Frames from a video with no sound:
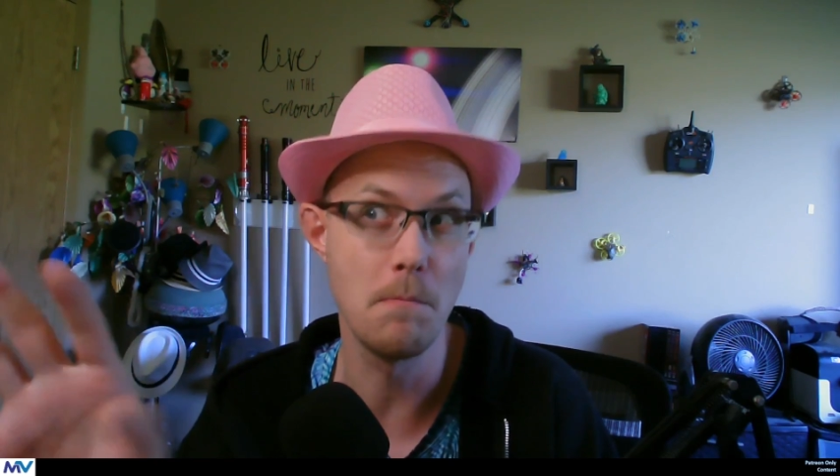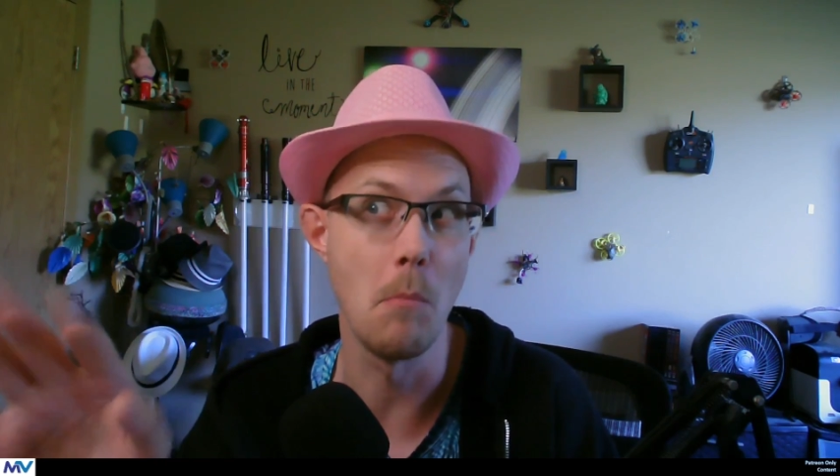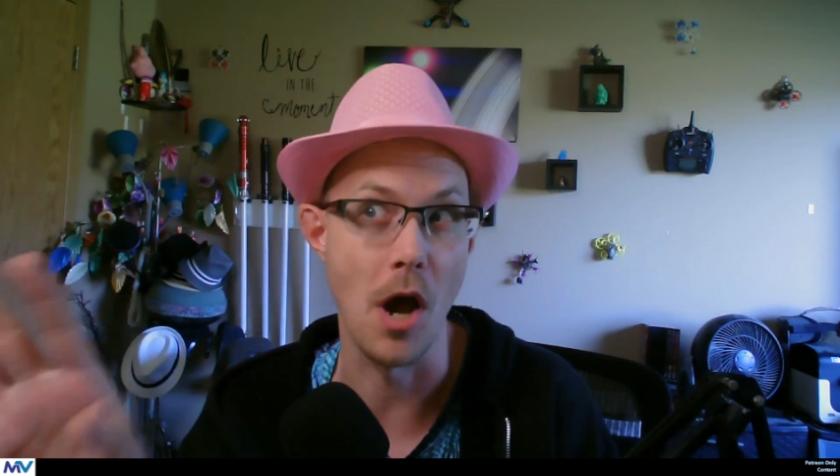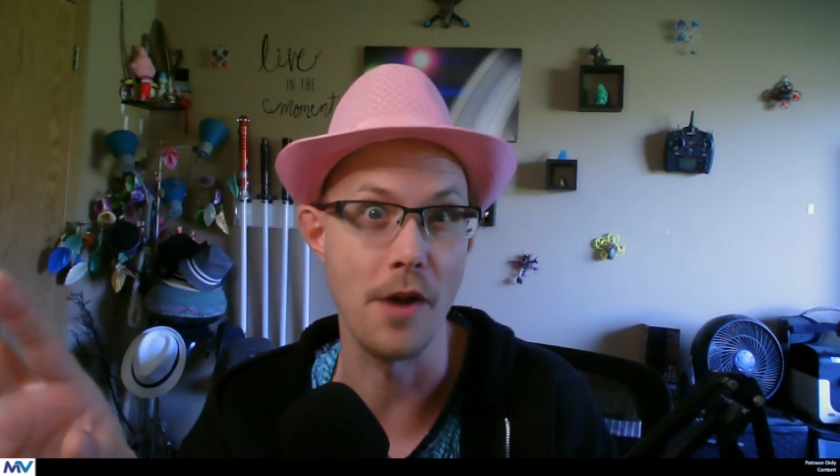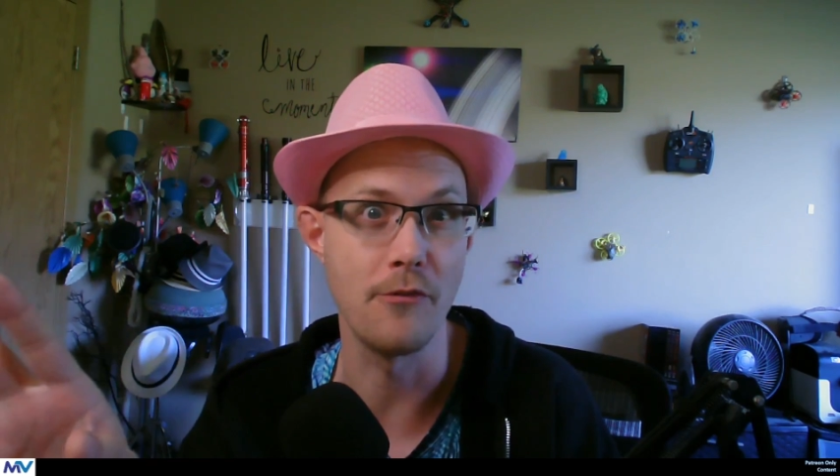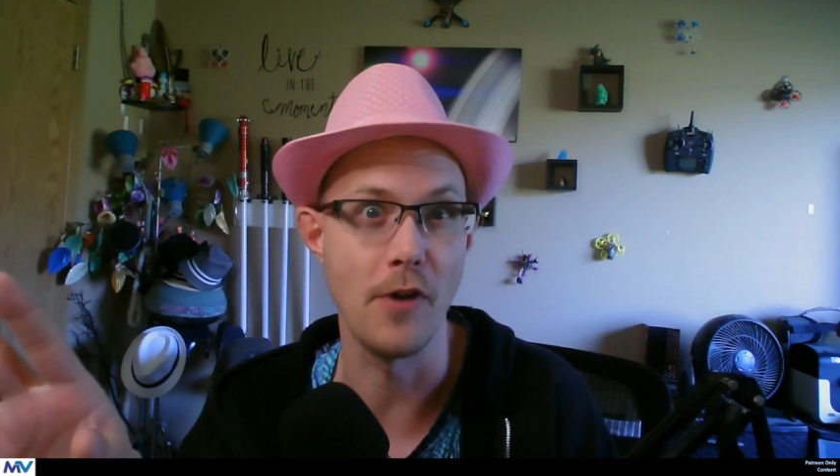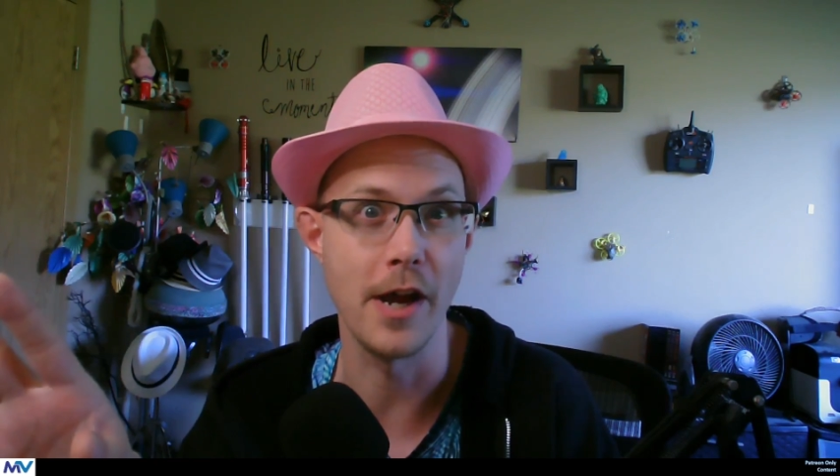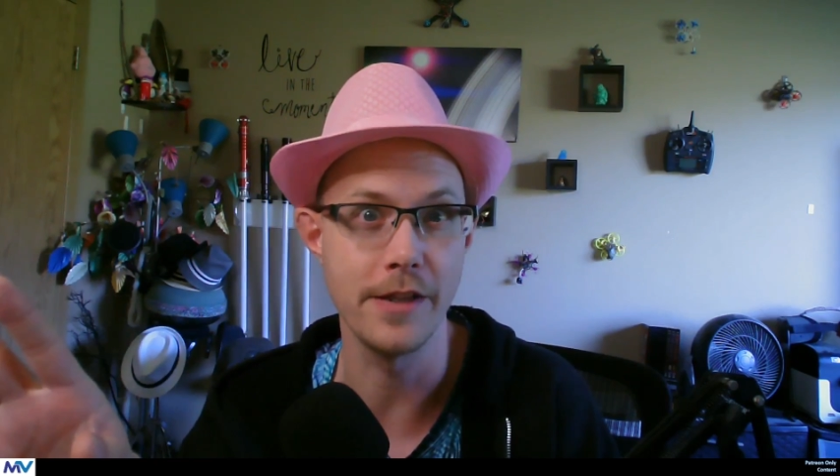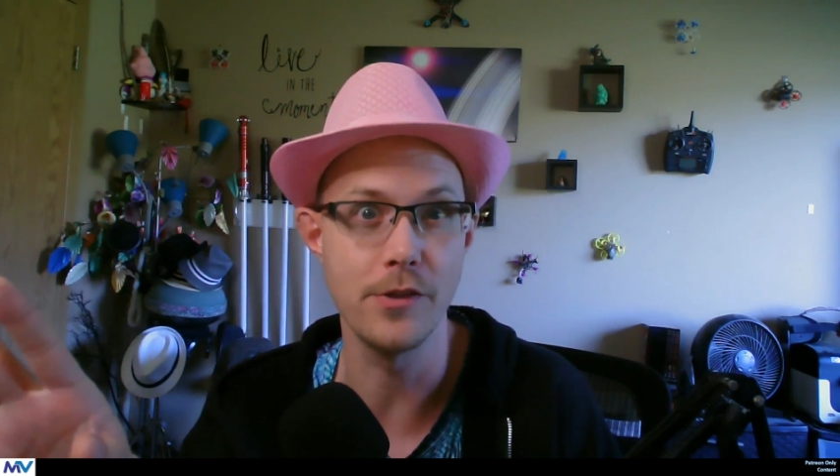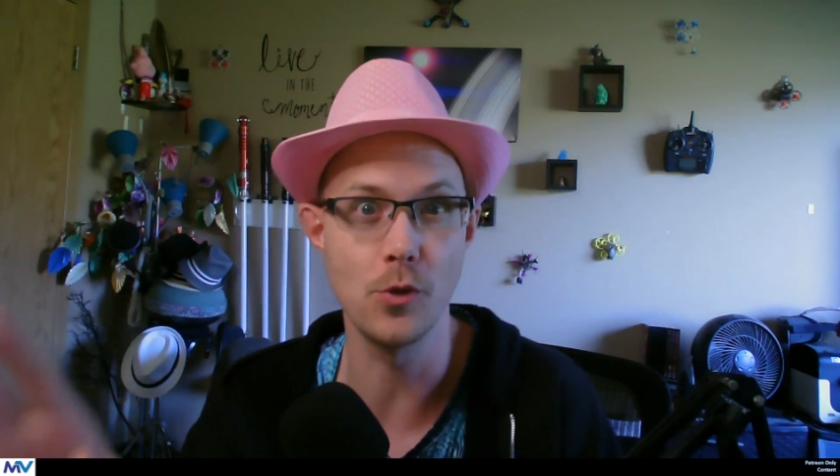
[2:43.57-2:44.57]

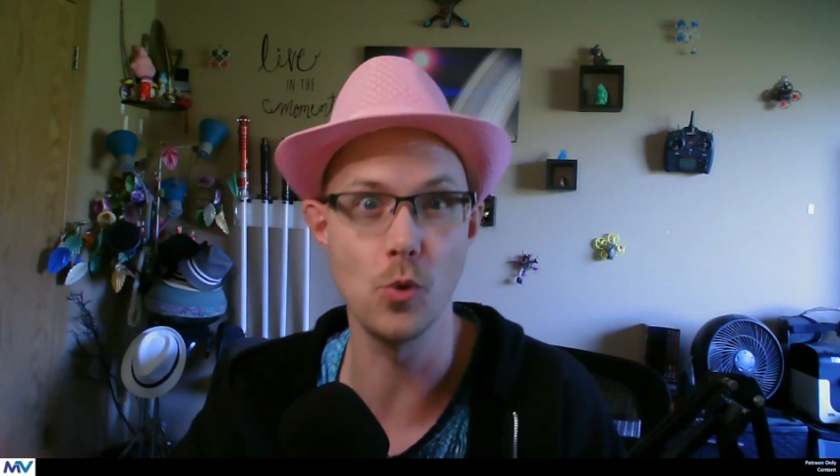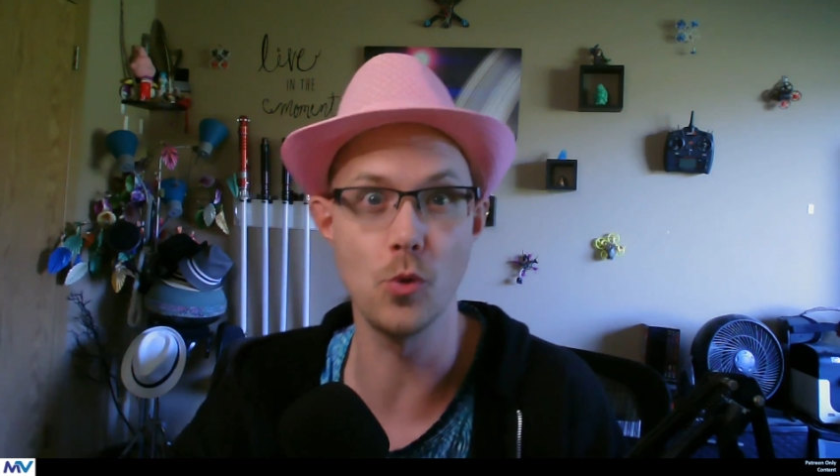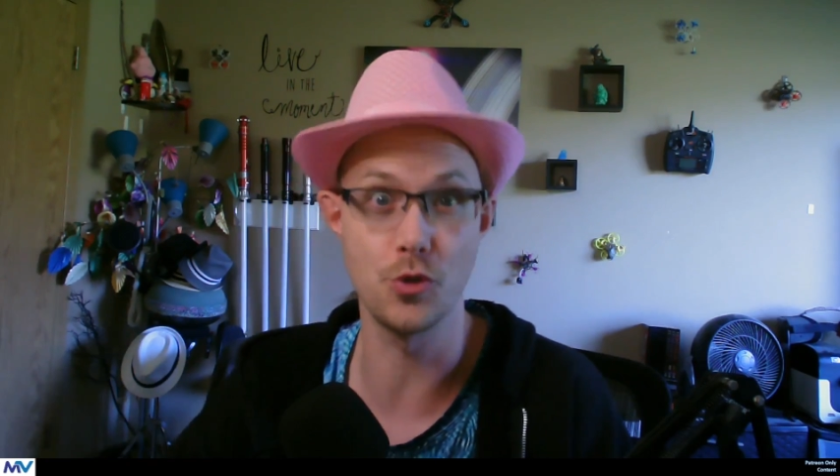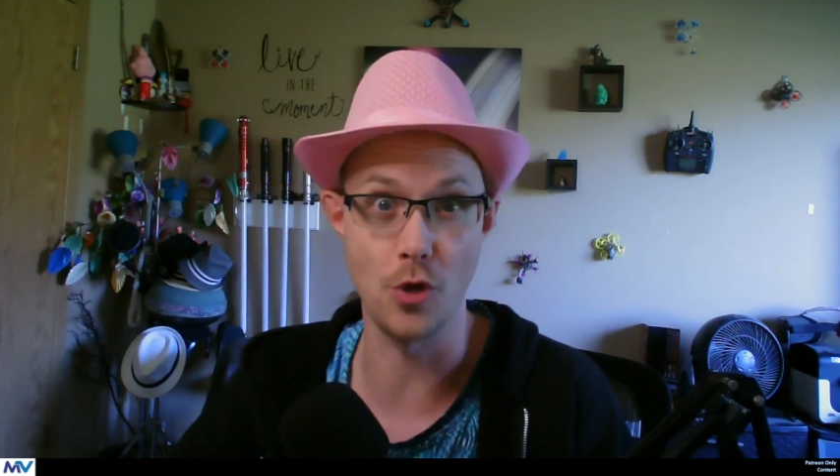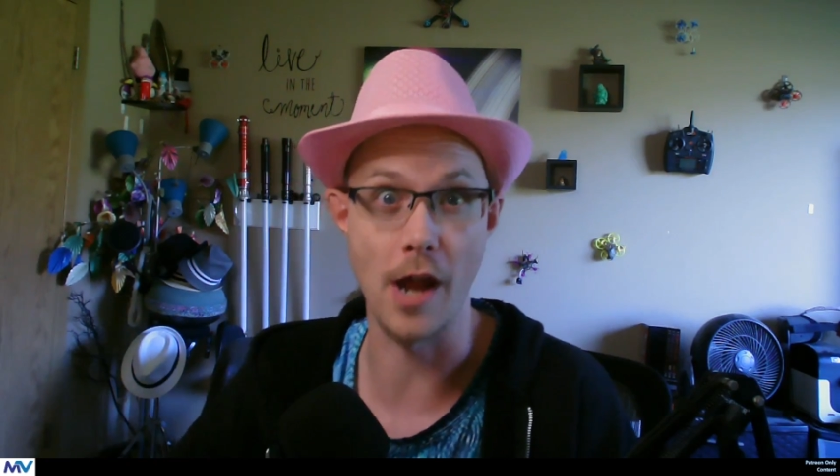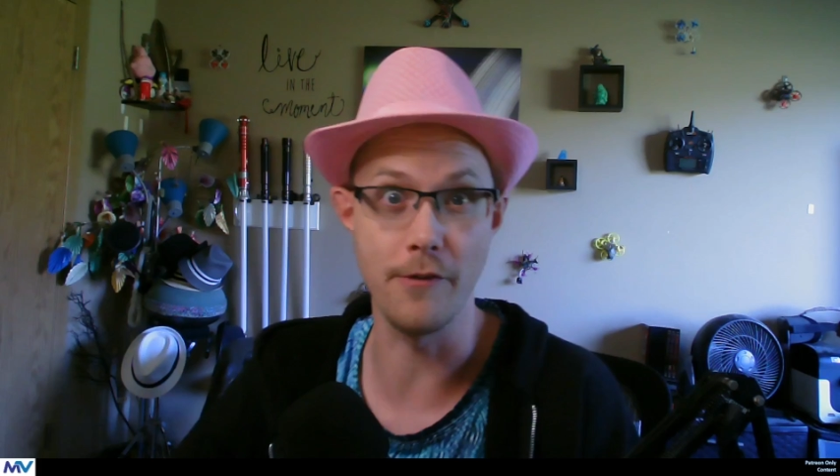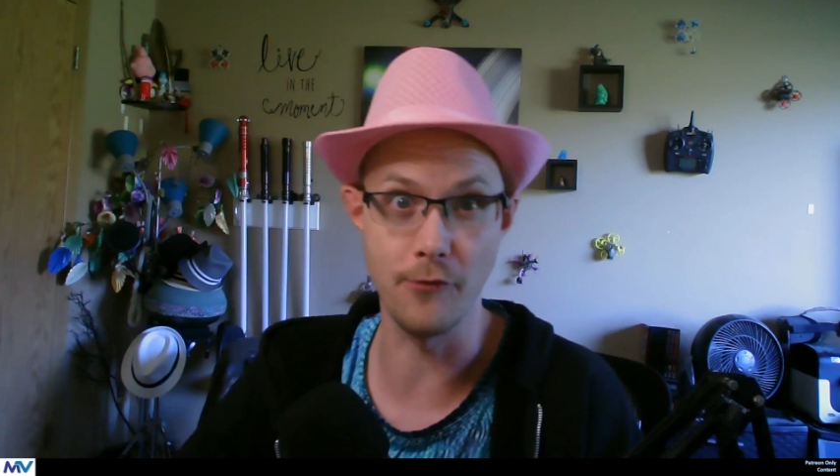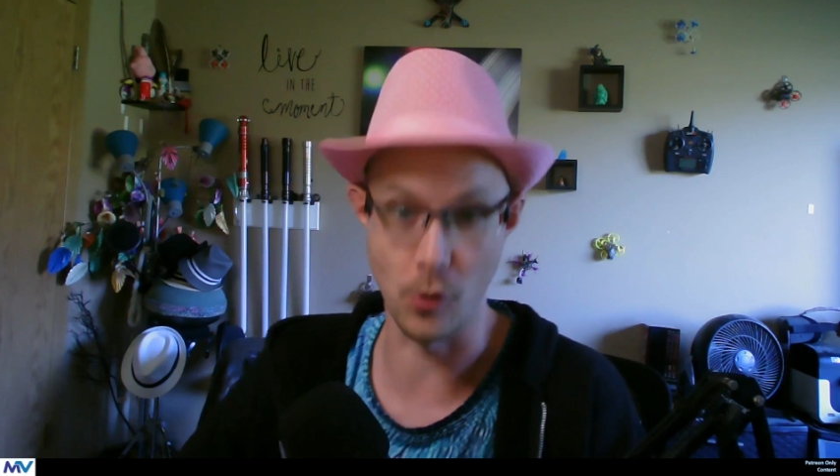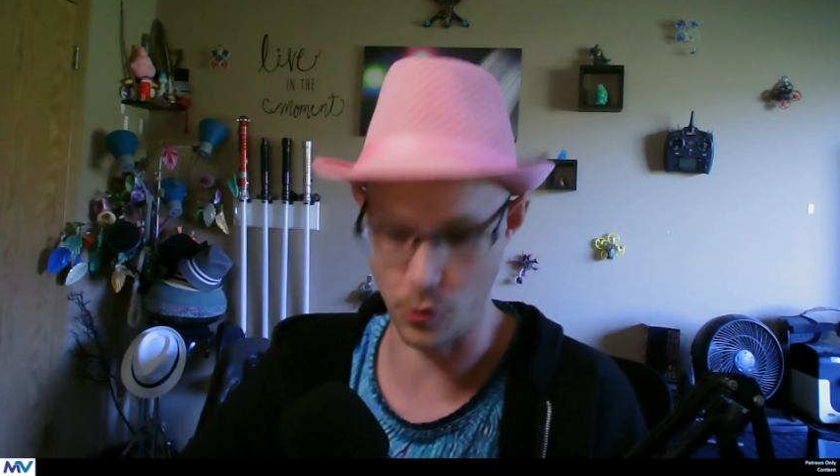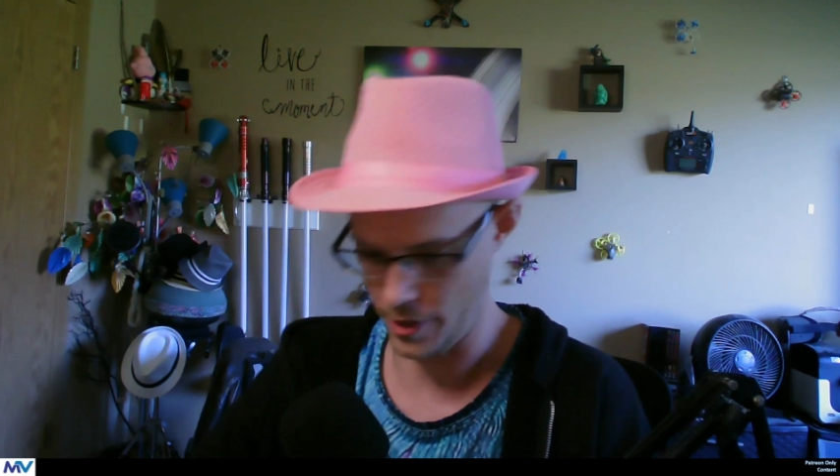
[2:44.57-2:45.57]
modifying the Google Drive
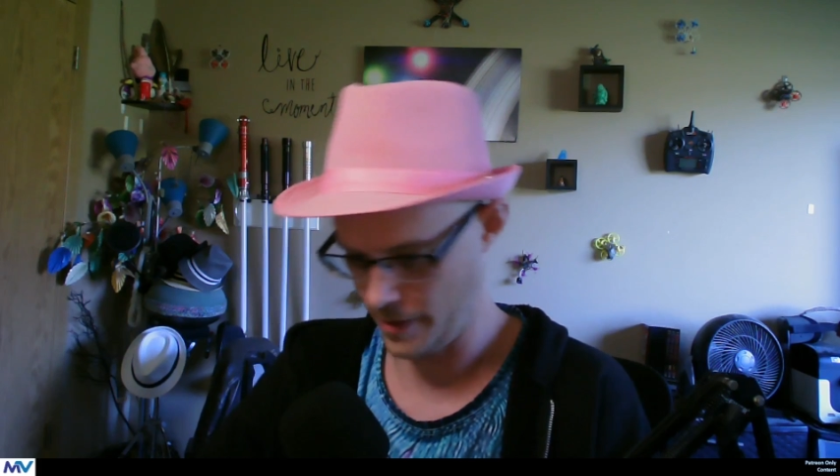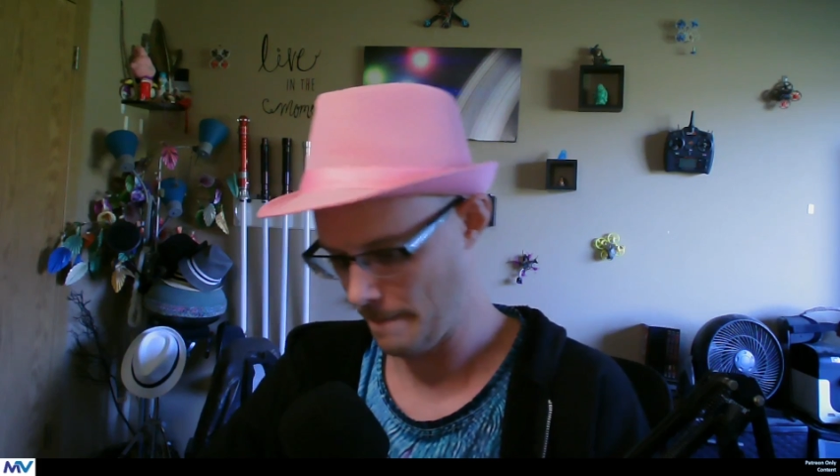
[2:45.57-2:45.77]
folder.